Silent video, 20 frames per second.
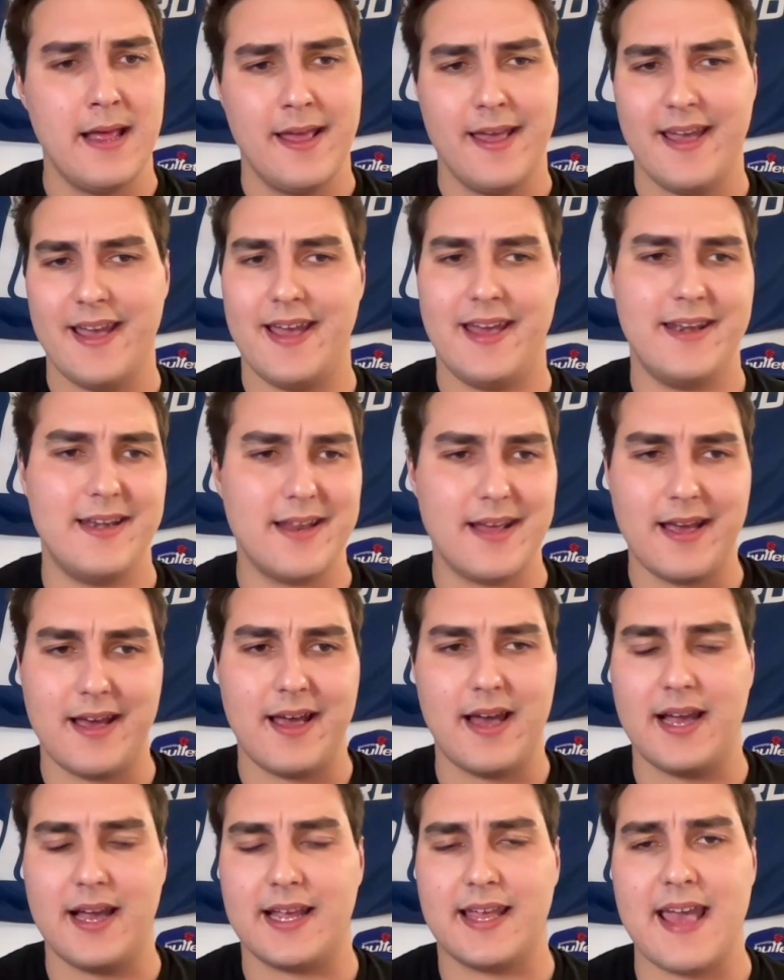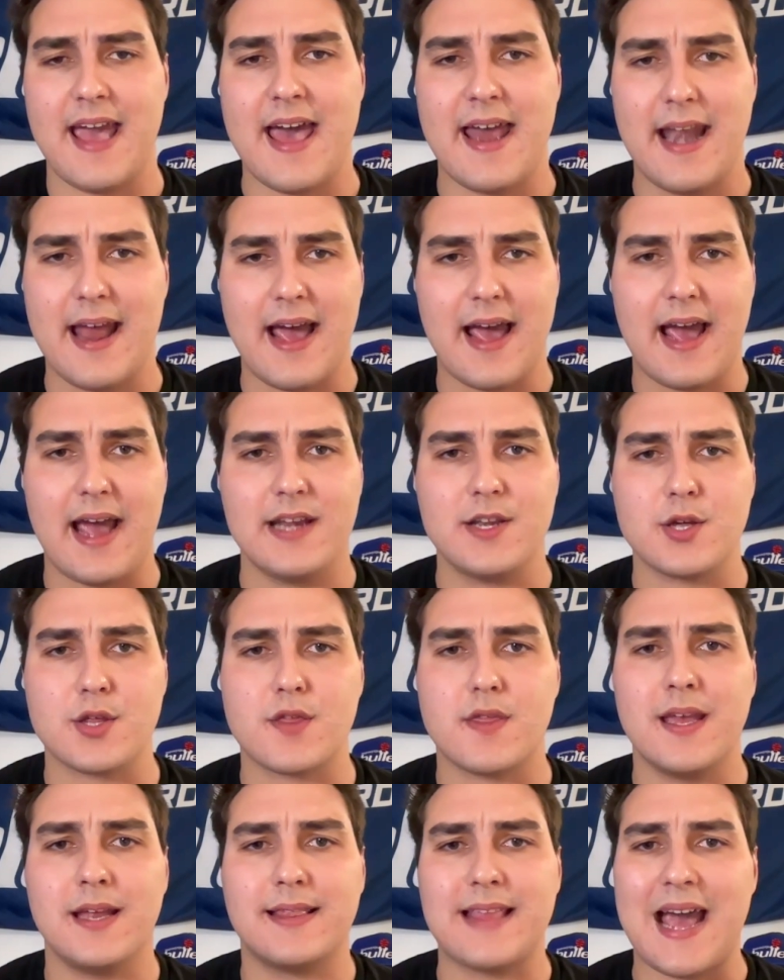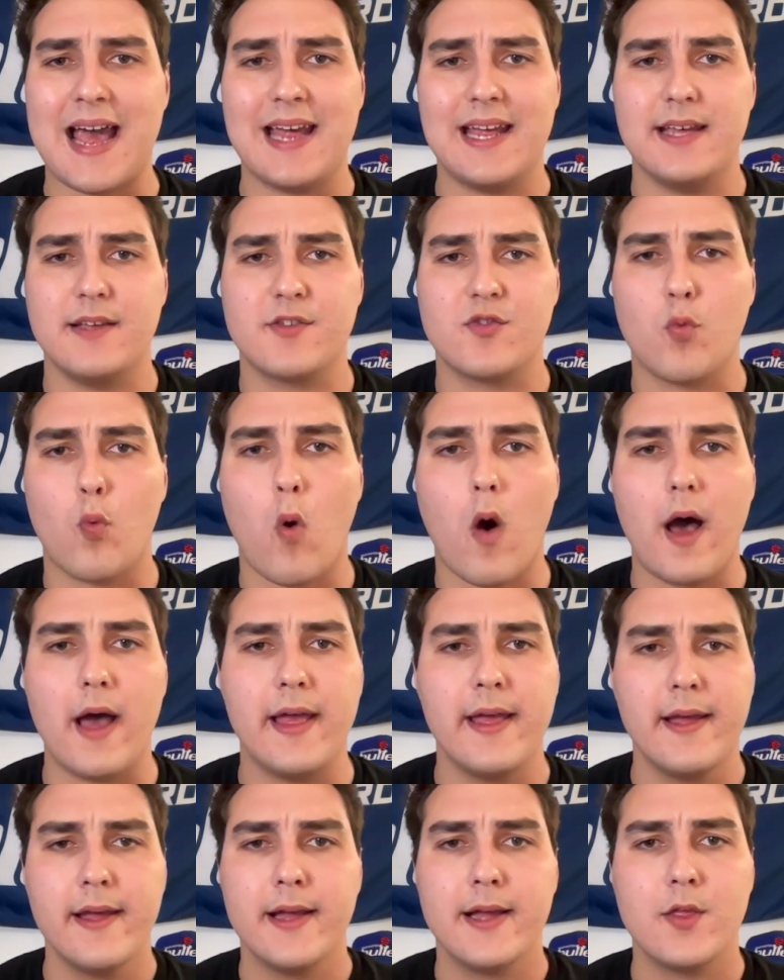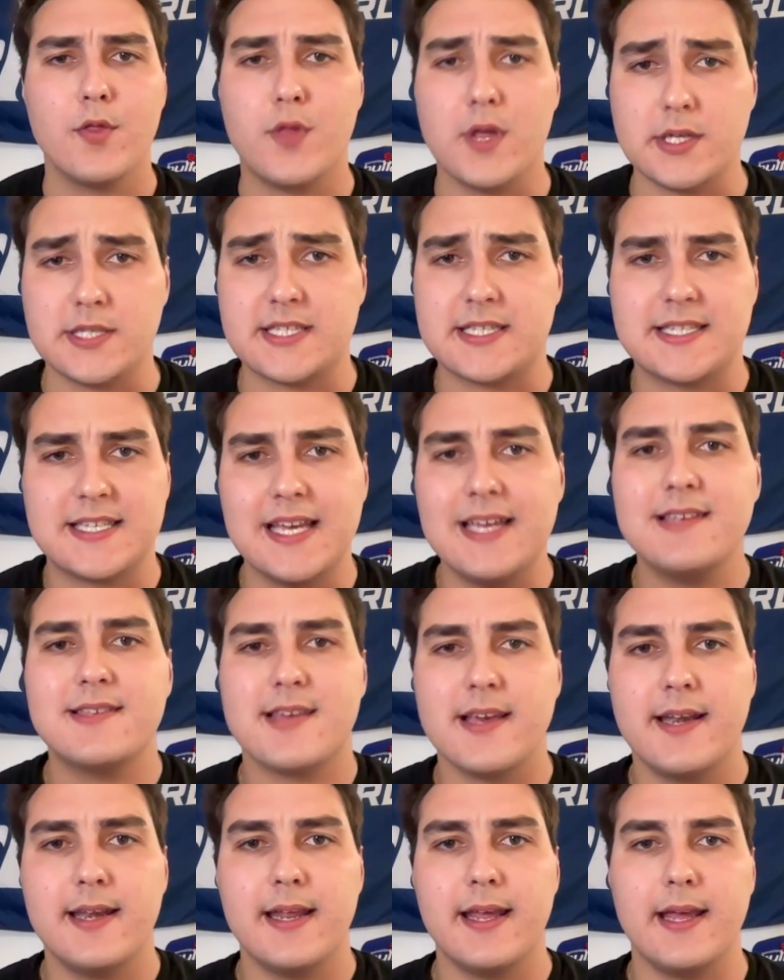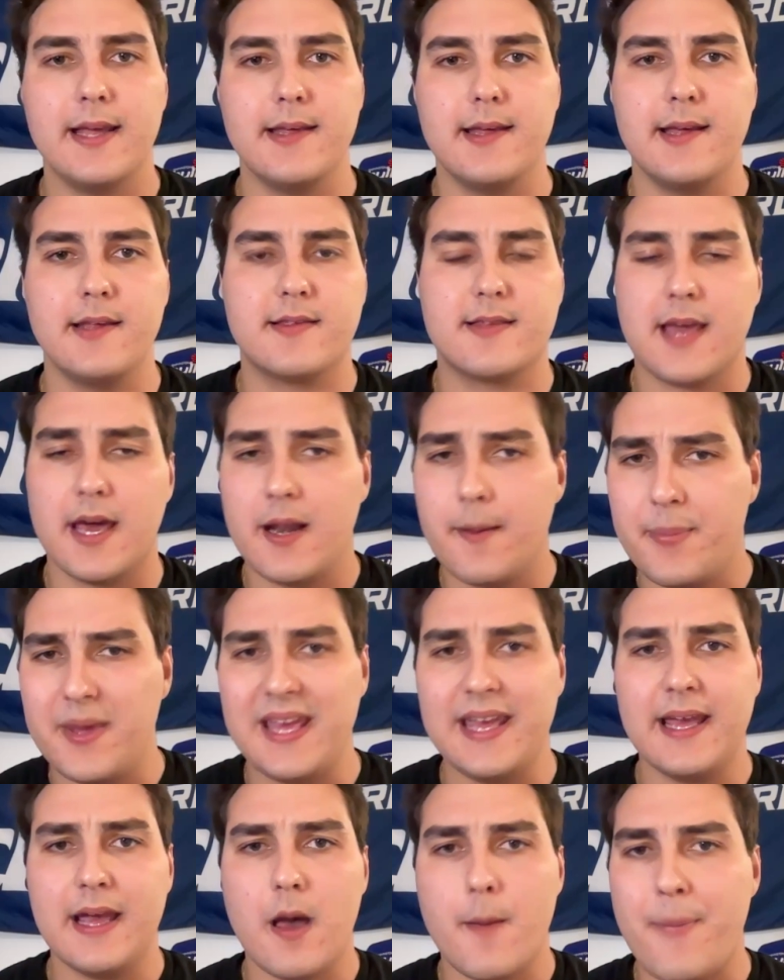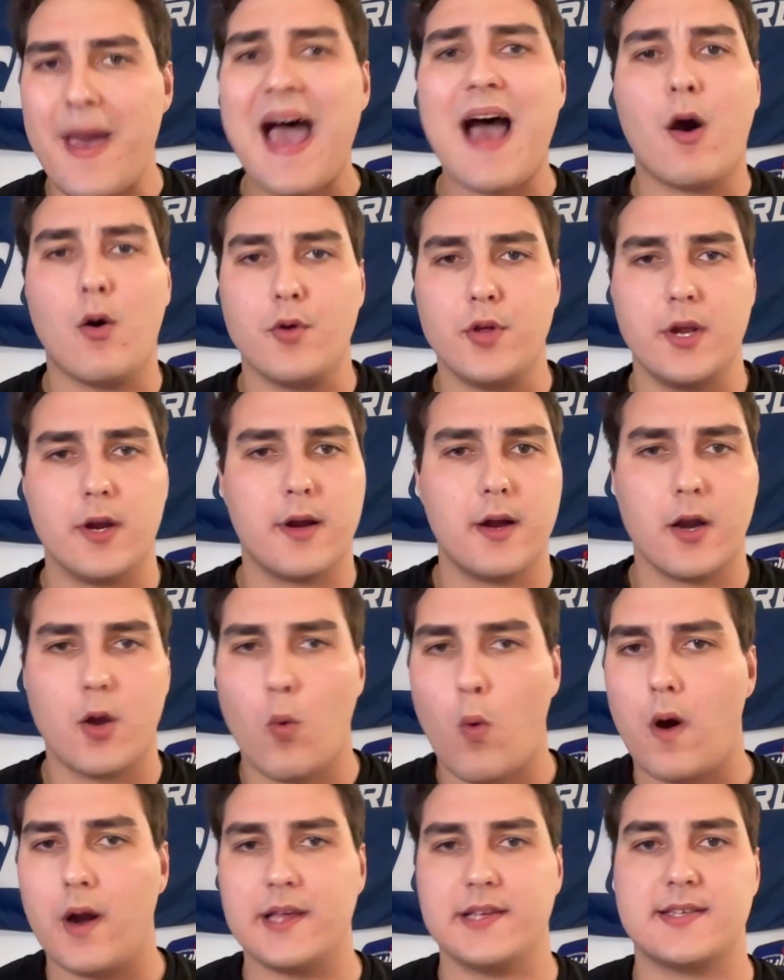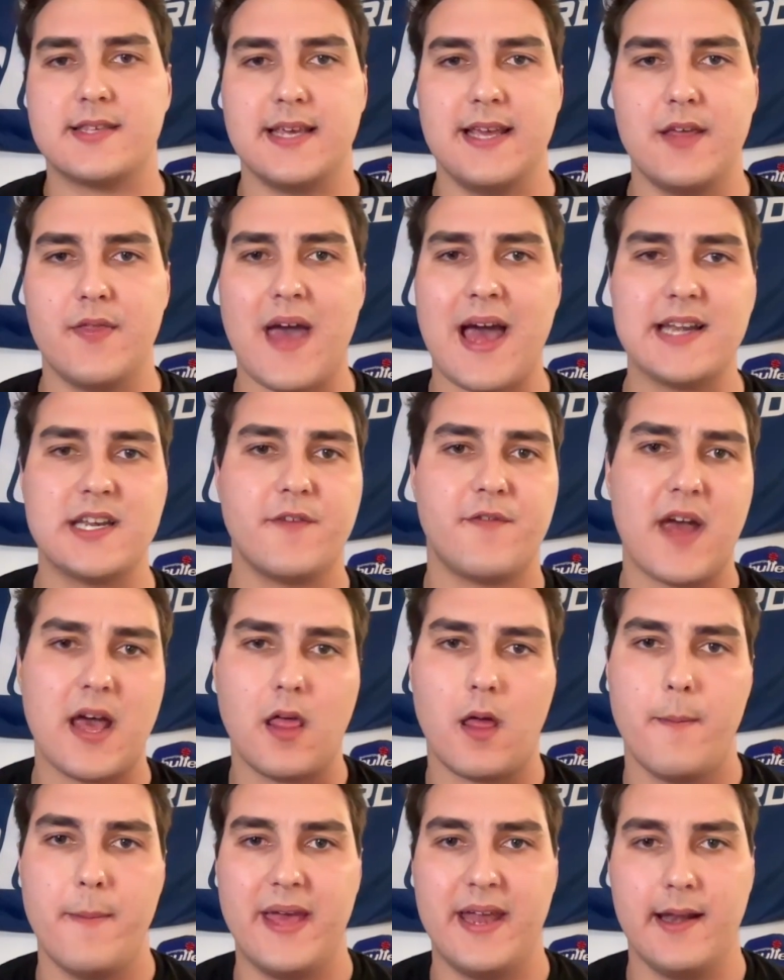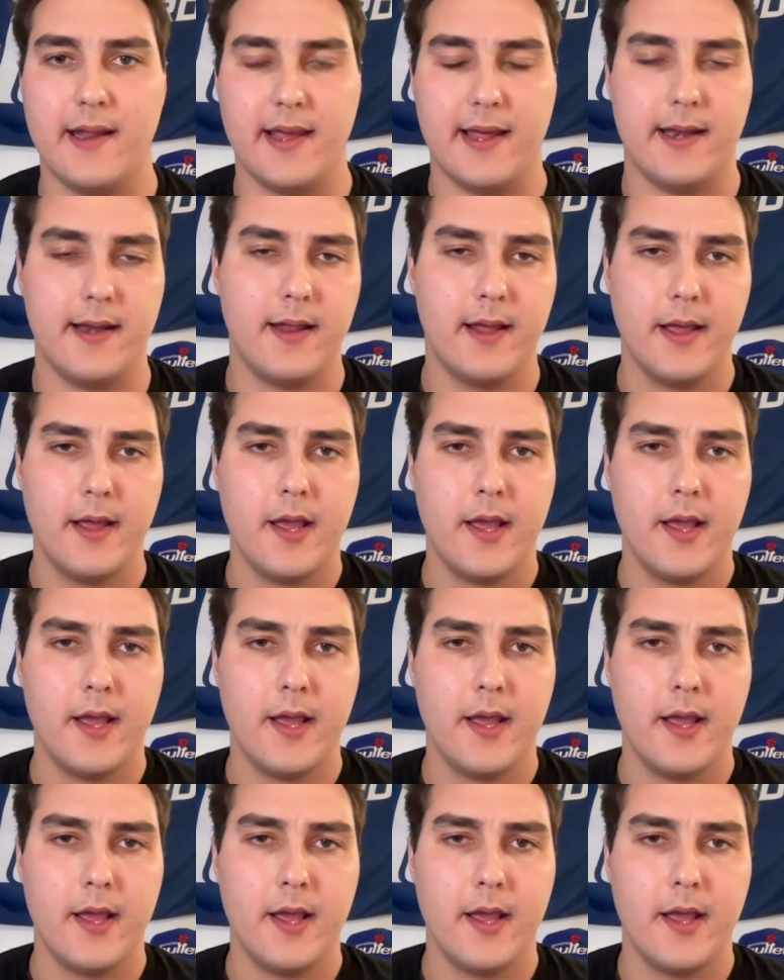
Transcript: And again, I just think that is what this season is going to be about. You're going to want to see that development. And